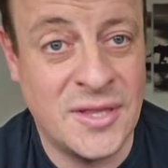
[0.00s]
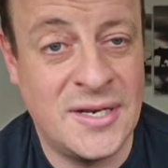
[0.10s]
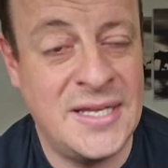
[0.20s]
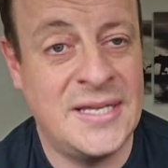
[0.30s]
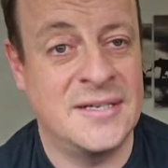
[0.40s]
the
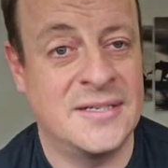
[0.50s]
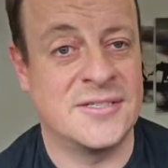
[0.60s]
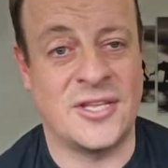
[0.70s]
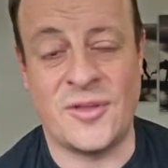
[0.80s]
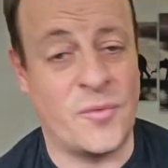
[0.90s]
league because I
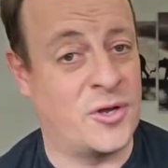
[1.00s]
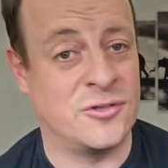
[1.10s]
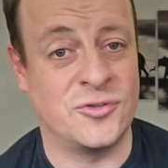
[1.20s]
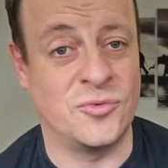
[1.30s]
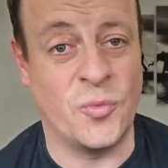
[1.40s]
don't want
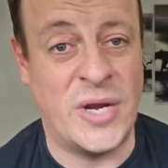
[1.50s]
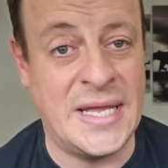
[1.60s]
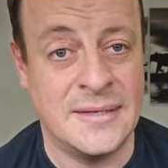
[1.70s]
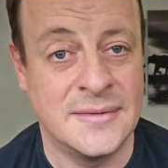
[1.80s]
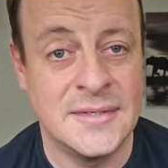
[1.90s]
Arsenal to win it.
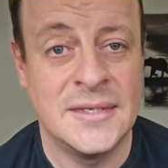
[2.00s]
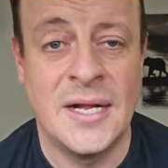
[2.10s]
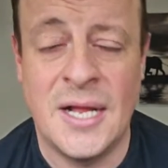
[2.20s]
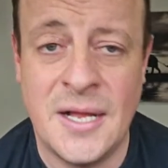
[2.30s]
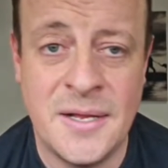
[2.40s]

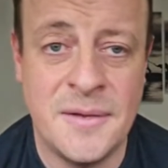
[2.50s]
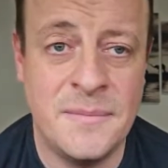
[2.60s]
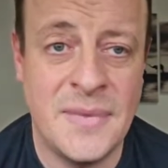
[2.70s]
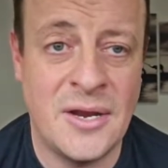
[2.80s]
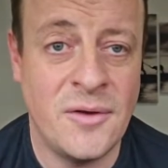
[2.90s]
And
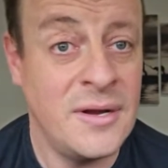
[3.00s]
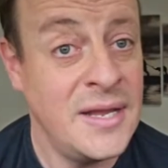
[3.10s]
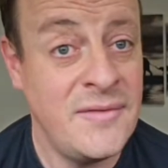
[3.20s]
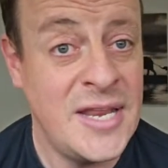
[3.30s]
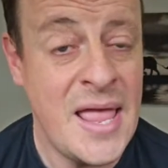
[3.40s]
I'm going to leave
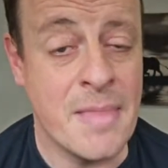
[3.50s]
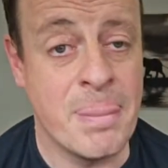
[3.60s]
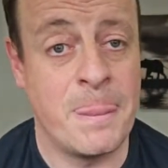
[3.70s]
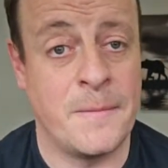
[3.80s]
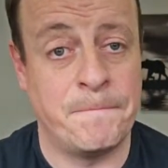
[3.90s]
it there.
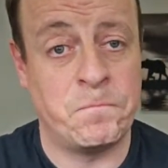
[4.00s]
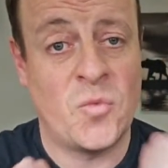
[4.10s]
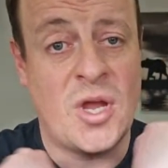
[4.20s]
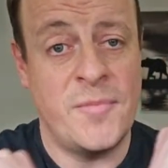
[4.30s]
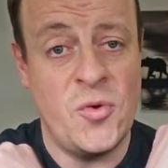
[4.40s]

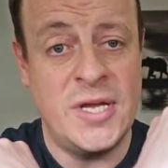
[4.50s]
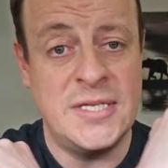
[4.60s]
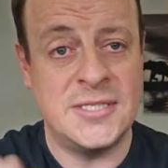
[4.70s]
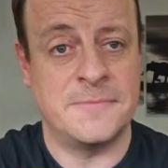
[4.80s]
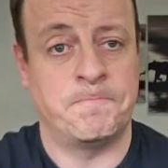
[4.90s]
Come on, you
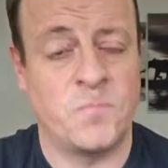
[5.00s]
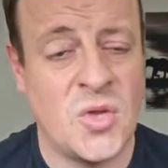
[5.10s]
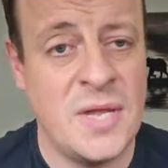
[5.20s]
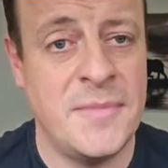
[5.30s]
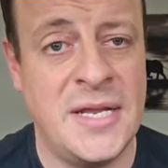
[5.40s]
irons,
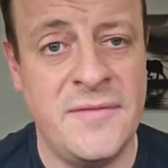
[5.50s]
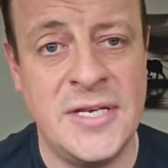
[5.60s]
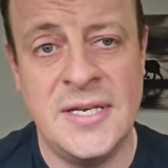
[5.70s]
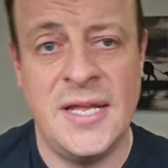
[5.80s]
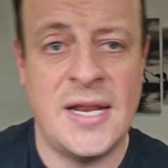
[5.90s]
keep believing,
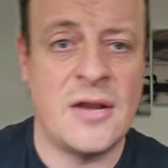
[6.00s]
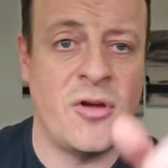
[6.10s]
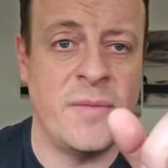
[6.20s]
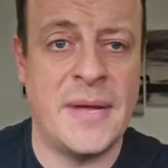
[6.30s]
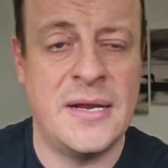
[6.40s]
hit that like
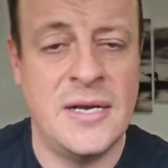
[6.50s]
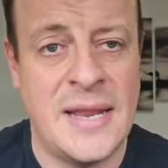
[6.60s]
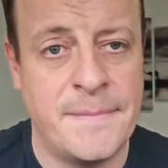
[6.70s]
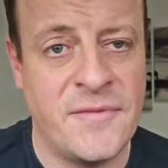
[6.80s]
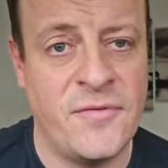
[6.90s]
button
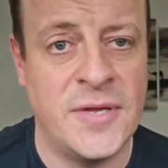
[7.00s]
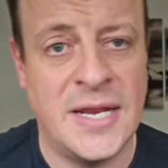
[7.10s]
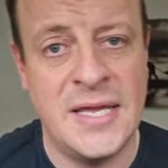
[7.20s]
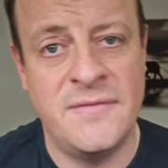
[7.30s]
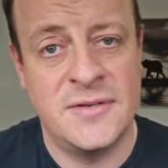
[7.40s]
before you
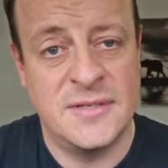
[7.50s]
leave.